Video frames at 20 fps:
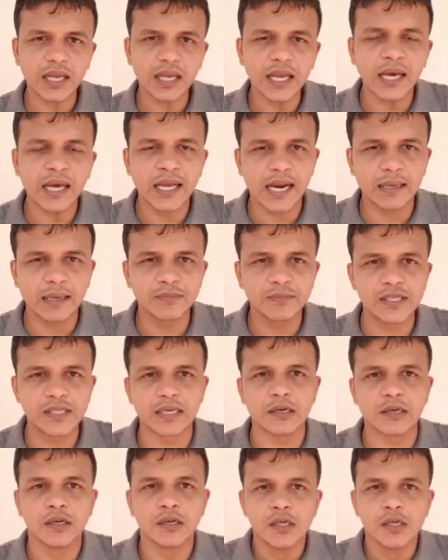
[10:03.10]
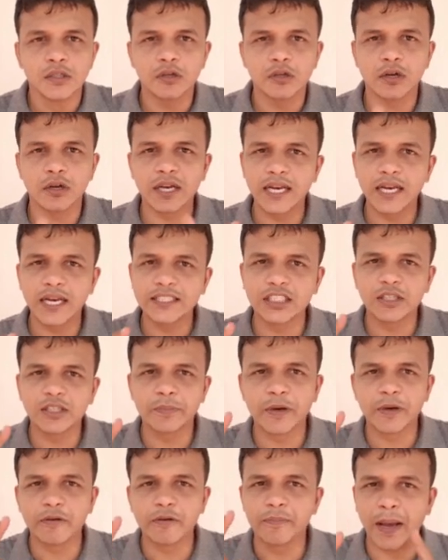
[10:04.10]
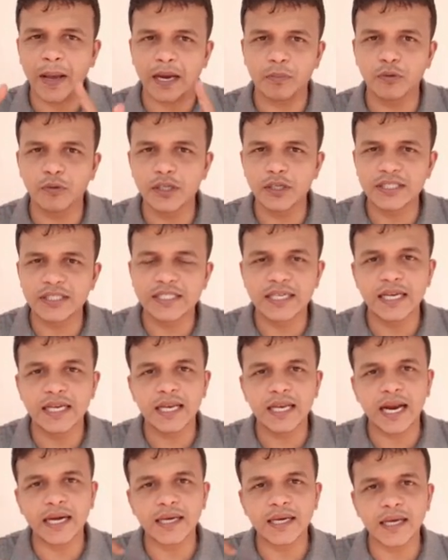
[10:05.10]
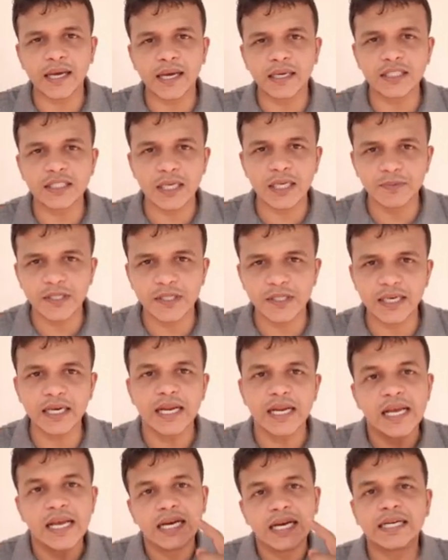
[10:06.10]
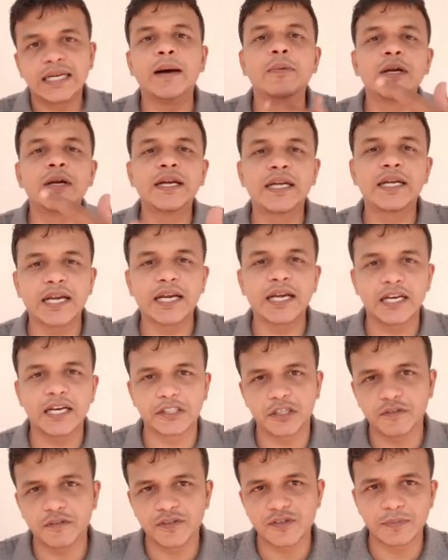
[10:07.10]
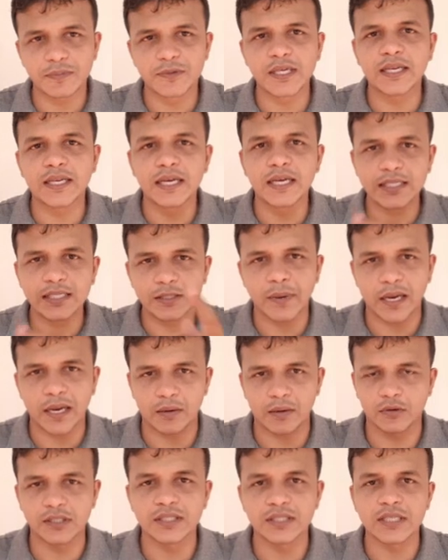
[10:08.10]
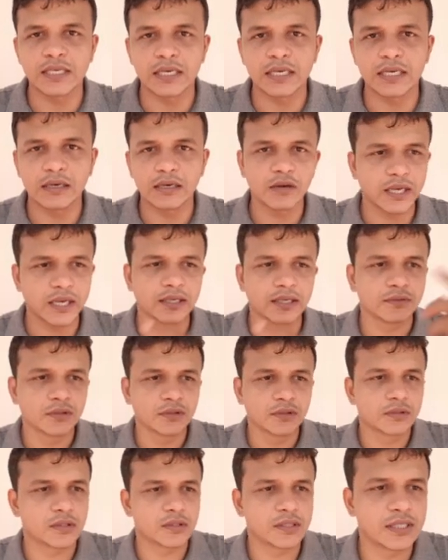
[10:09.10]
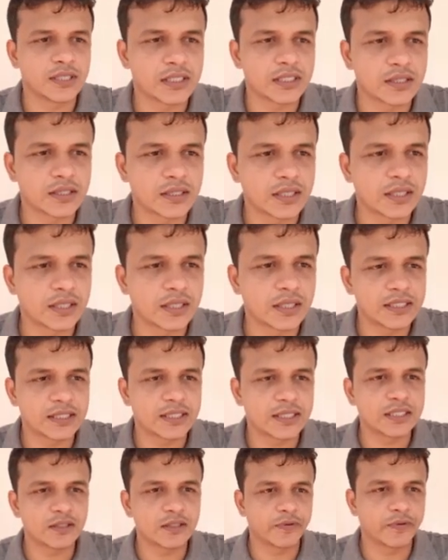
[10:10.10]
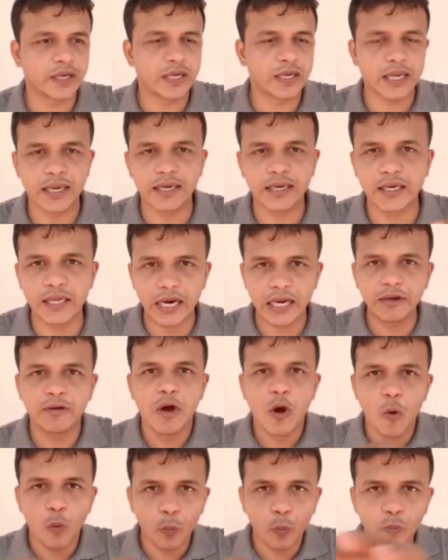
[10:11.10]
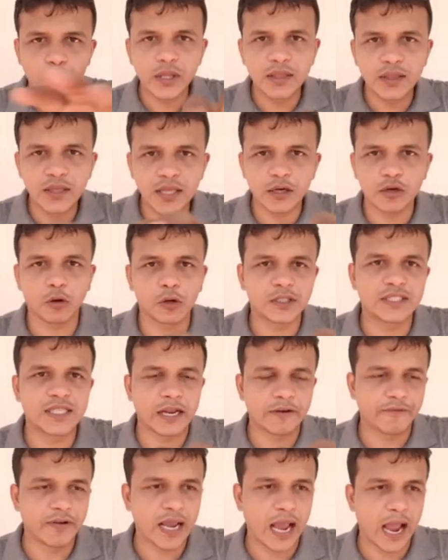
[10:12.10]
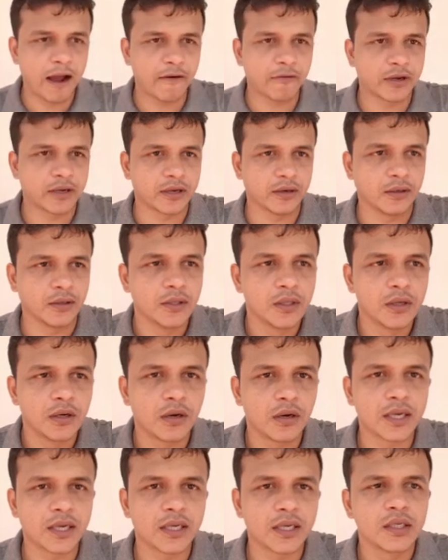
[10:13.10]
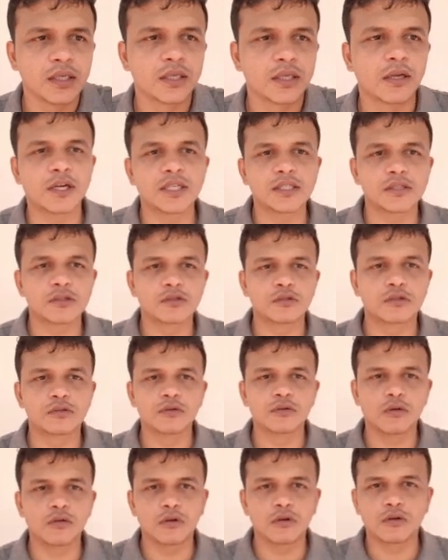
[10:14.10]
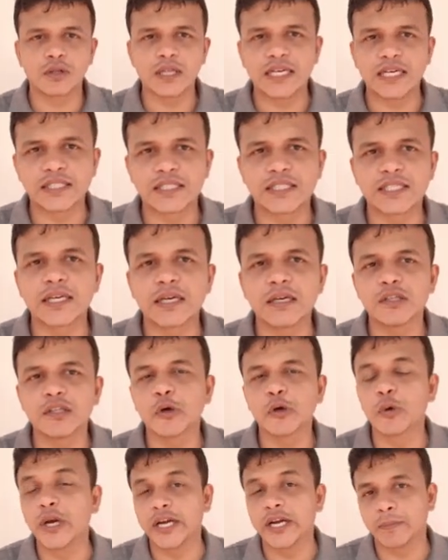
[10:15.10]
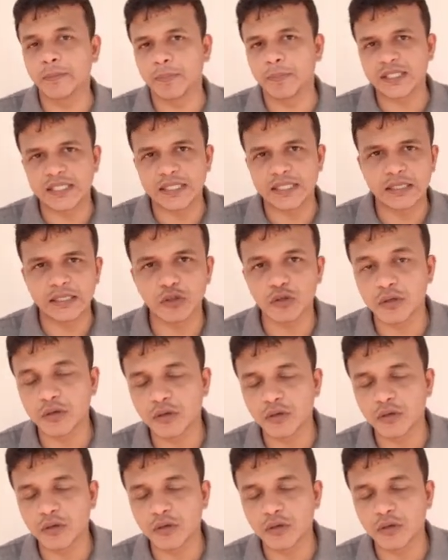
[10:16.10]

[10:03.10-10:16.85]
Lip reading: ramp signal. So relationship between parabolic signal and step signal, double integration of step signal is parabolic signal. Okay, so these things we can derive with the knowledge that we have here. Okay, now let us go to the next signal, unit impulse signal. So